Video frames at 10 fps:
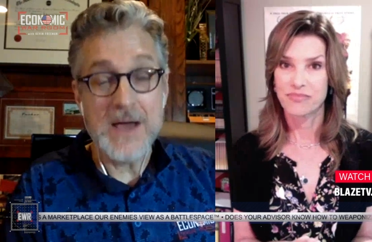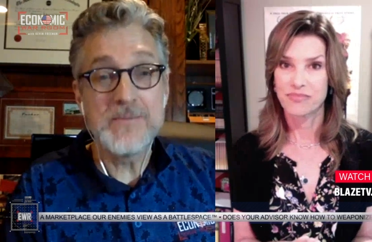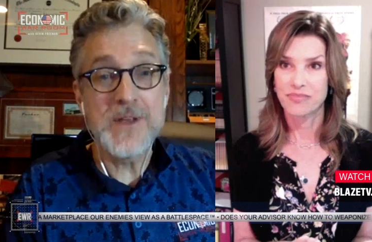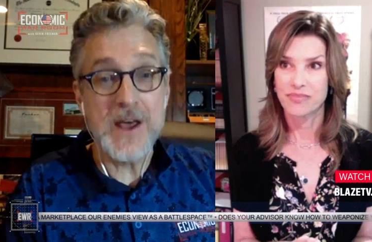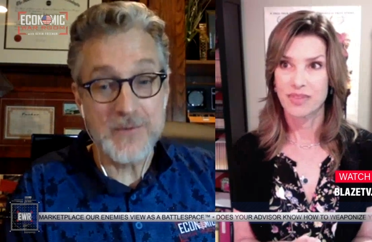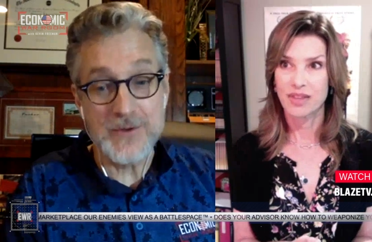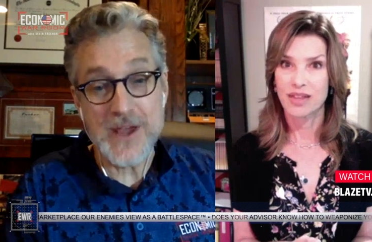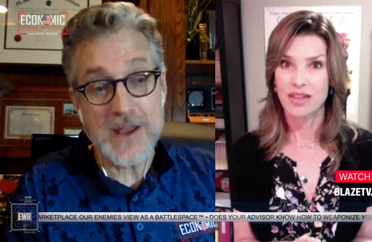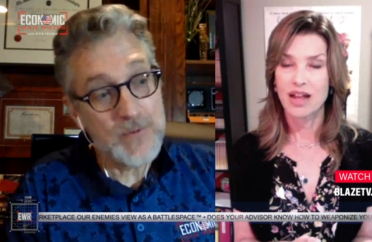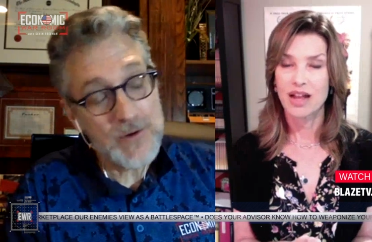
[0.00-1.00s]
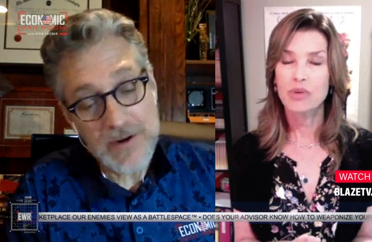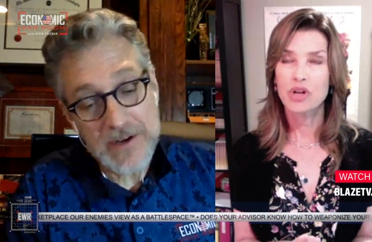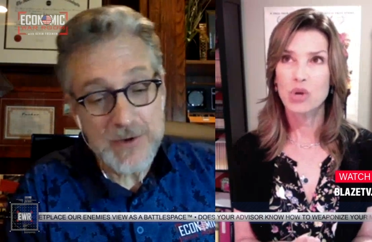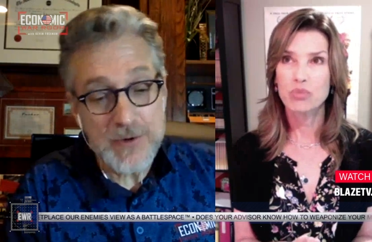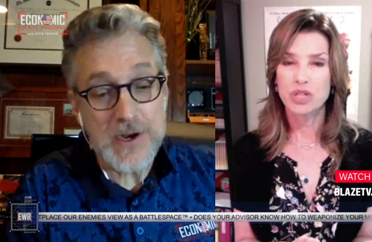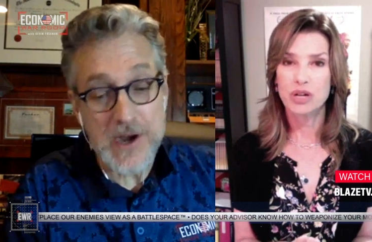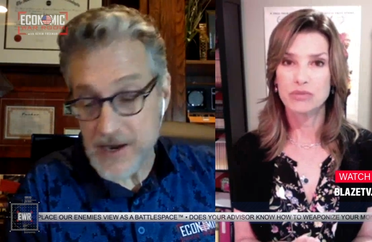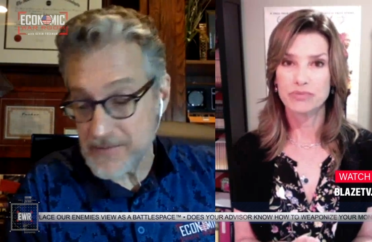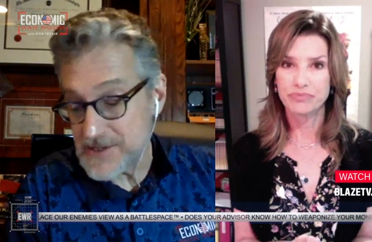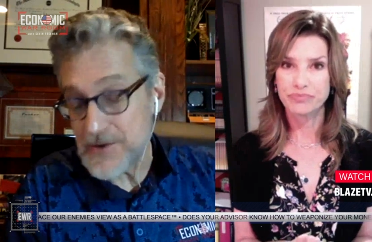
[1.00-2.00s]
Speaker 1: I'm done with that. And we're in a new
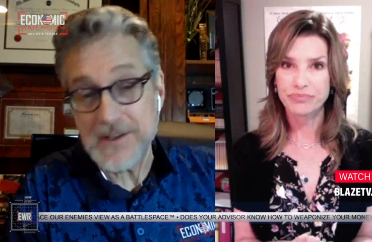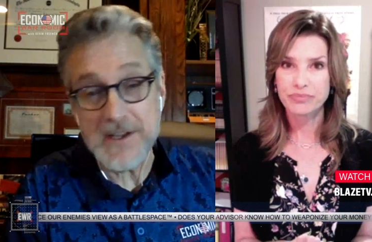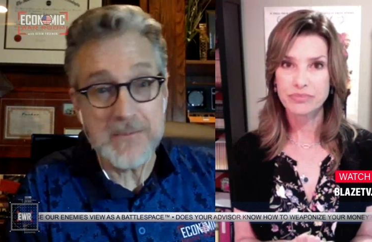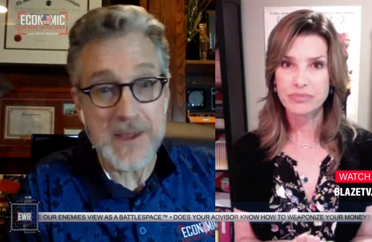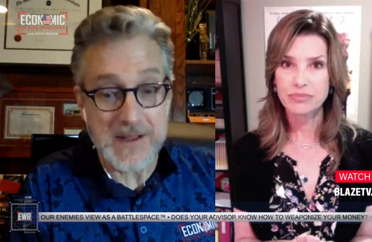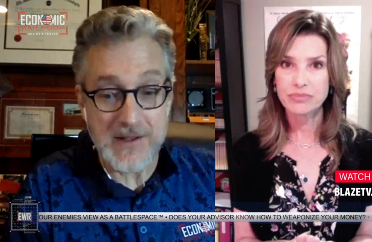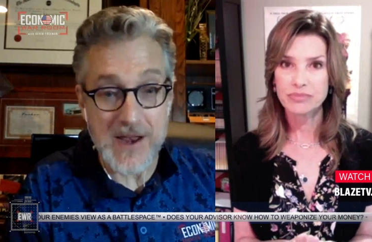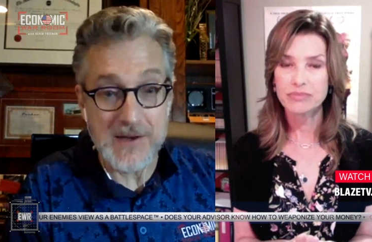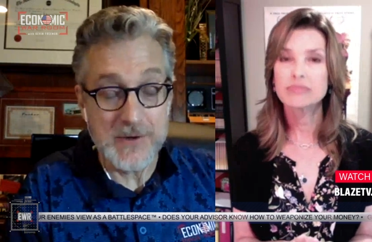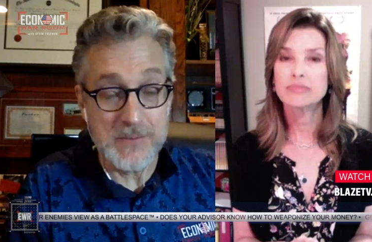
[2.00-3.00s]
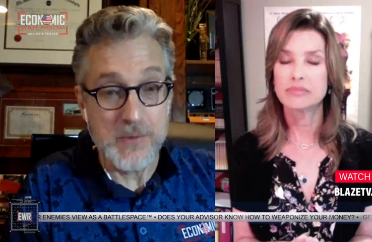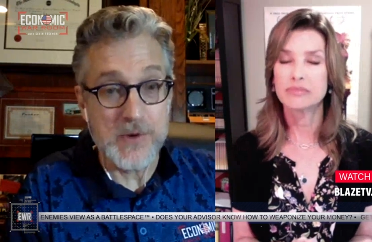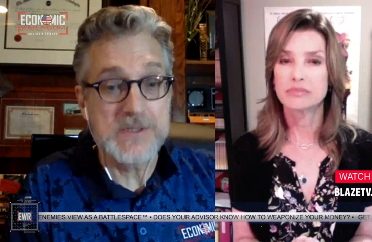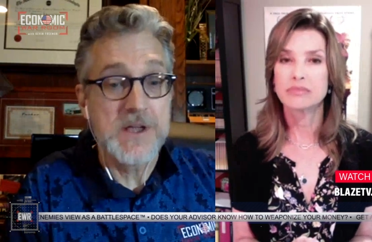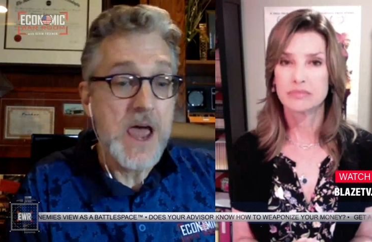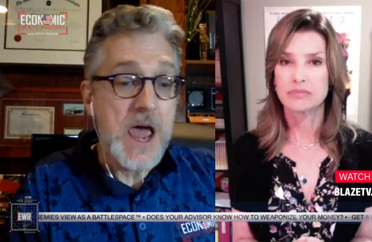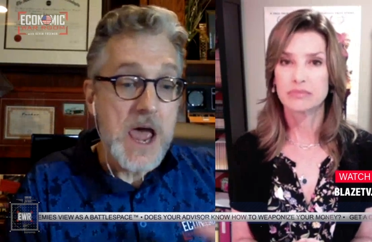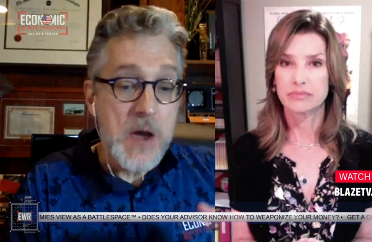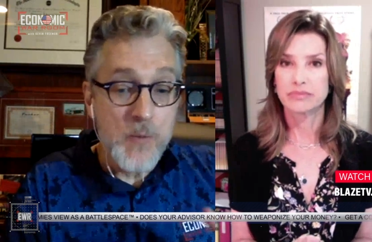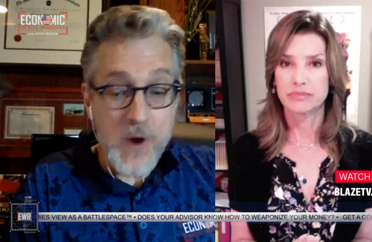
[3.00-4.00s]
economy. So I think you make a lot of good points.
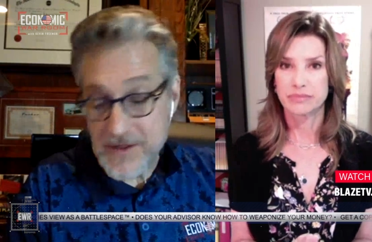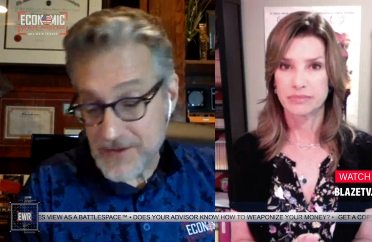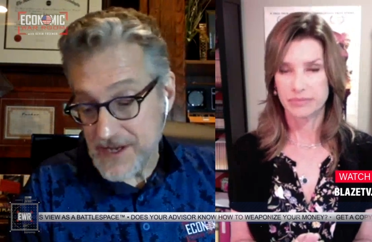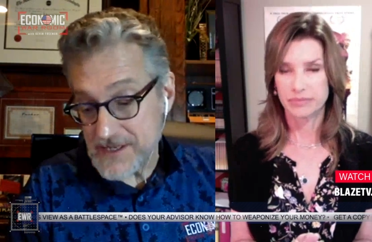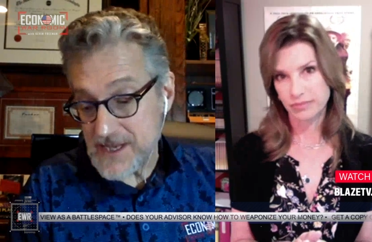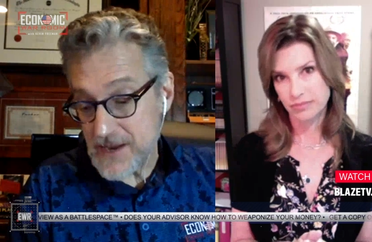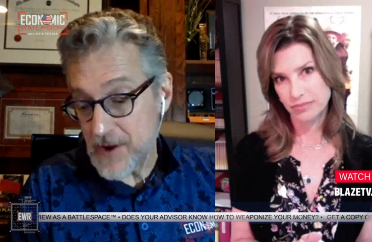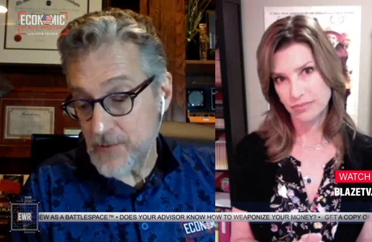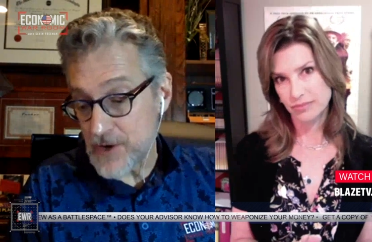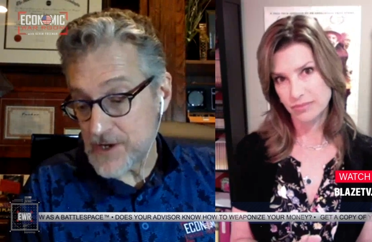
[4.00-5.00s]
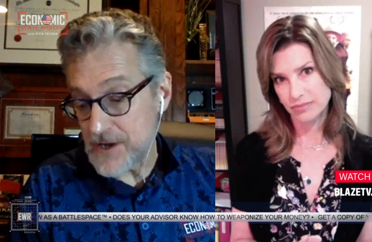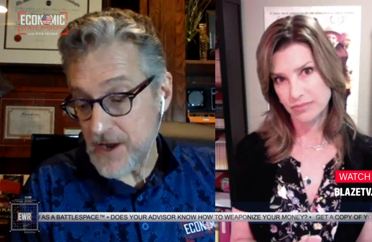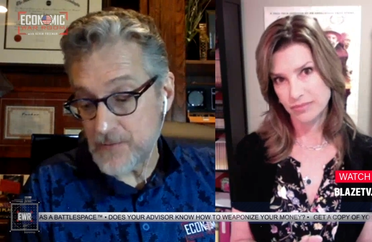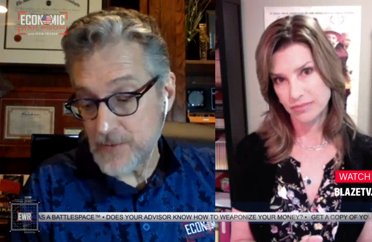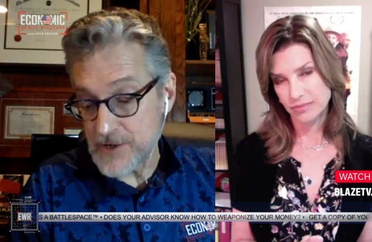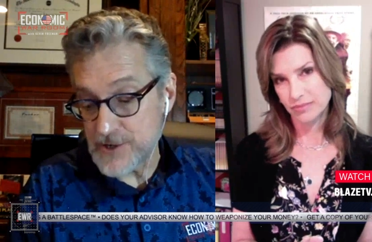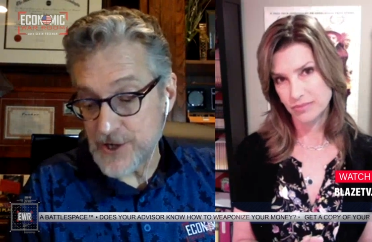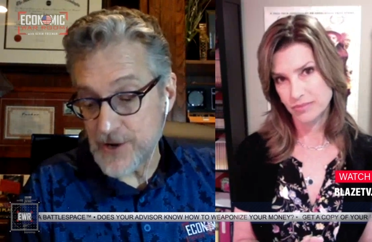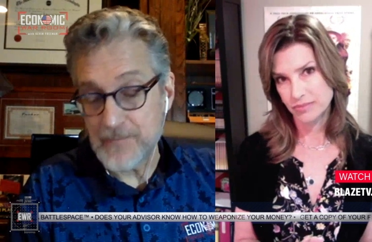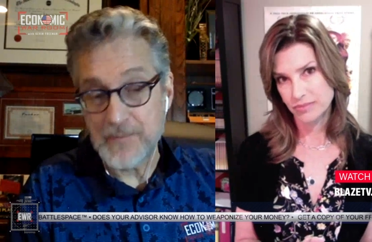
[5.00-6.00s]
One of the things, Sam, I want to I want to
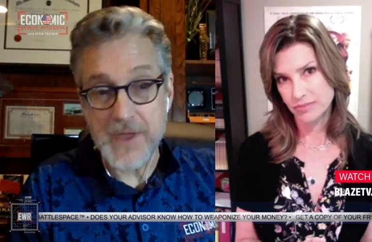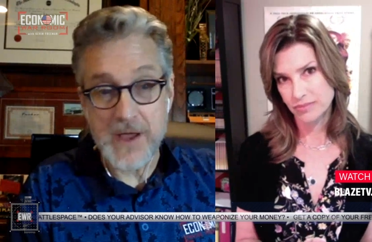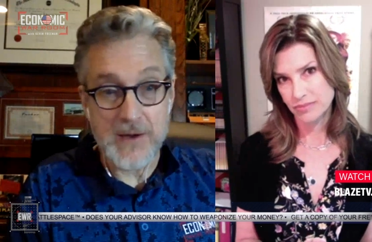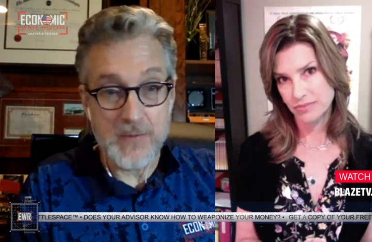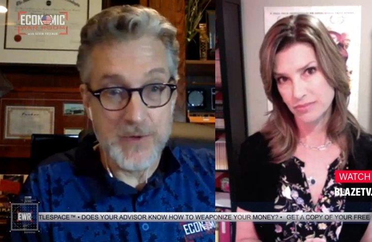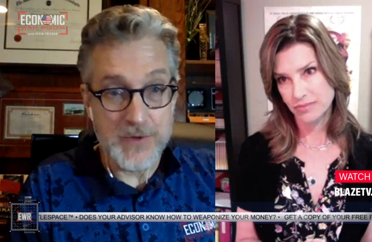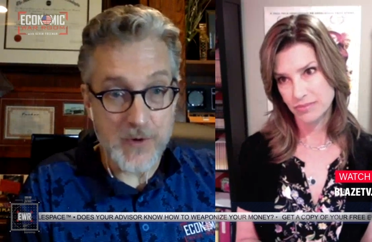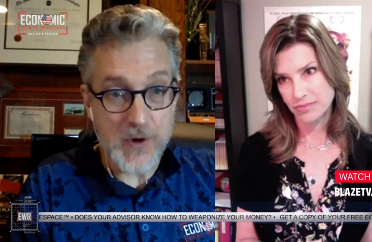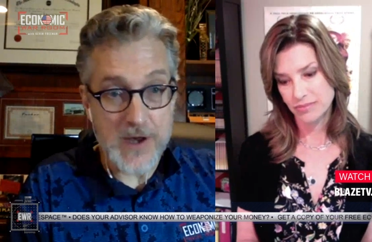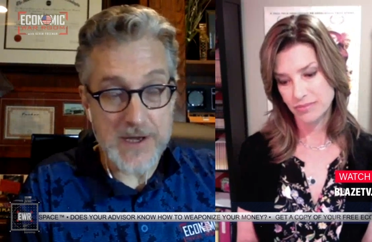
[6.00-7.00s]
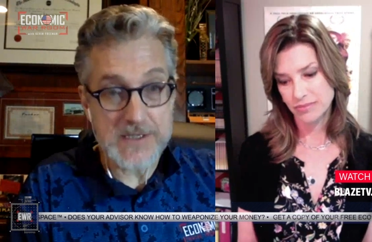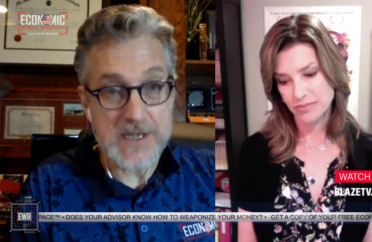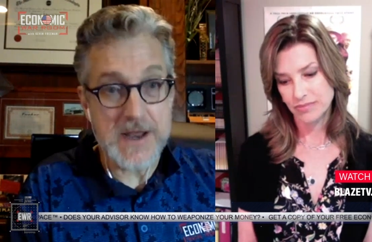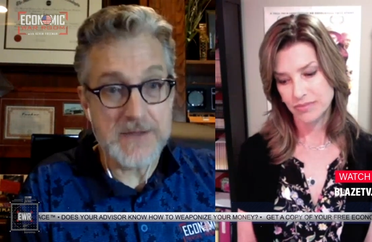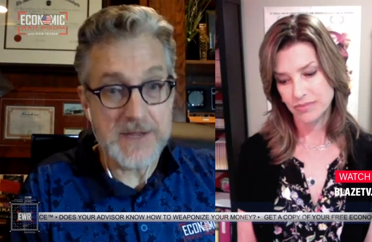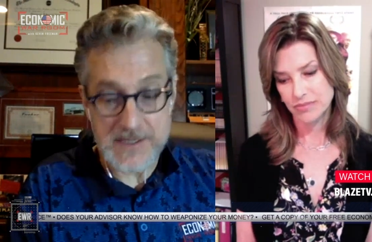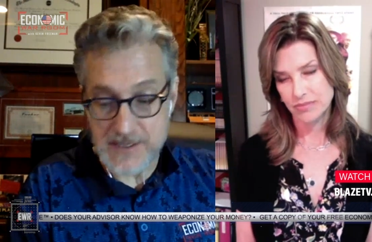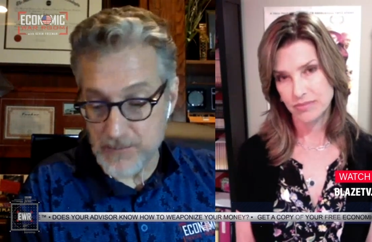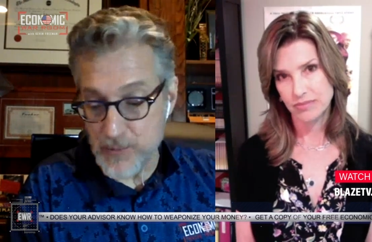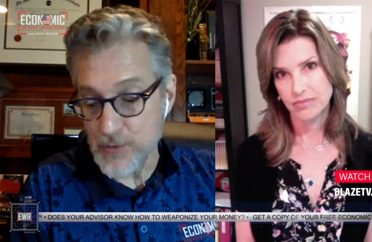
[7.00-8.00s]
share uh, with our audience, and I think
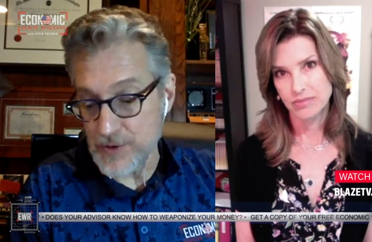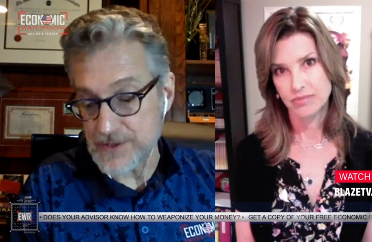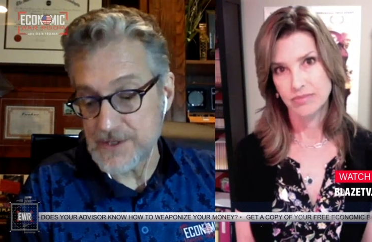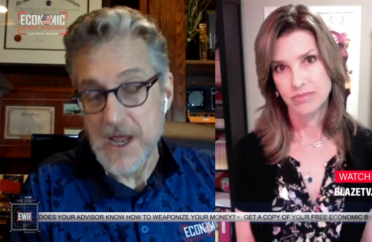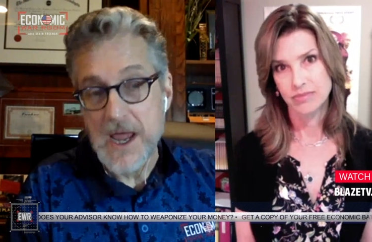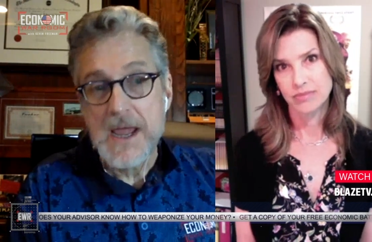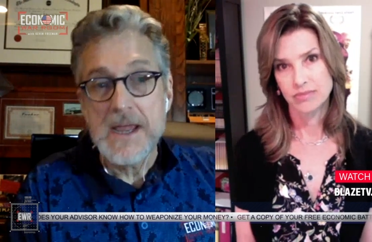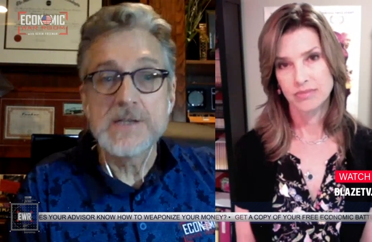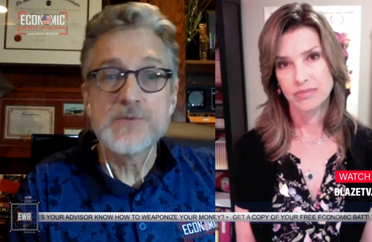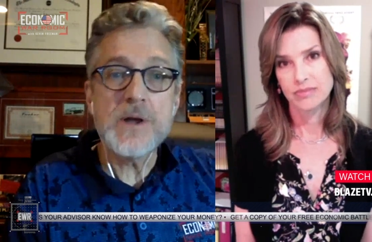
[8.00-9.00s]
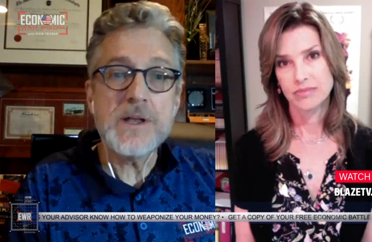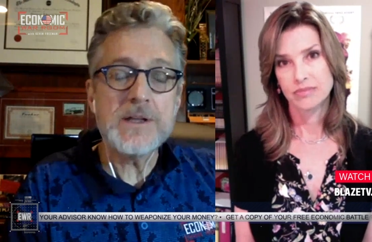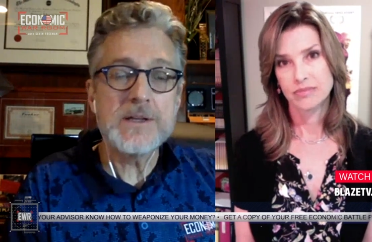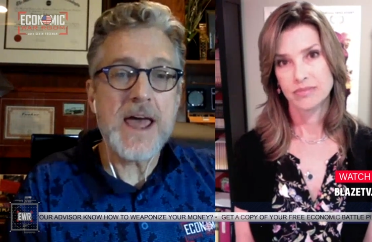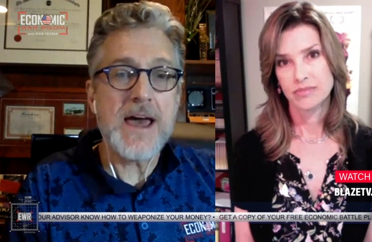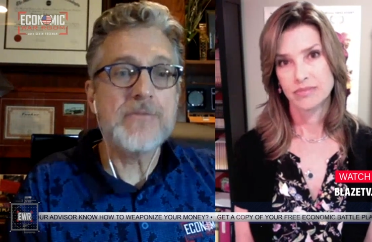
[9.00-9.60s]
it's important, is we need to